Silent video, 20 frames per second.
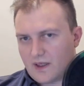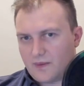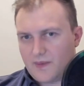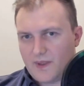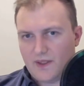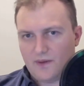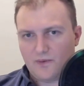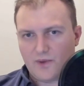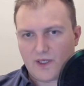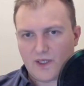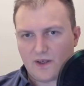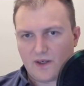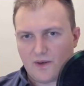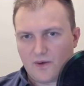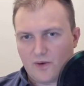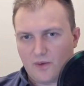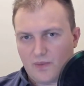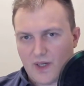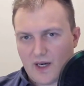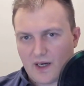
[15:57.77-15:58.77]
I mean, we can
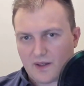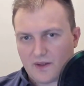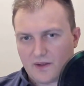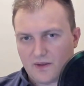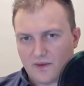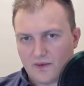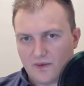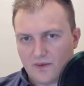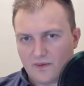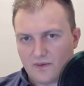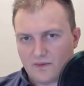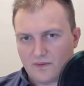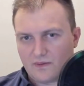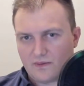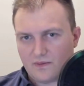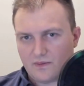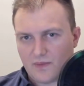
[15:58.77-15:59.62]
go back to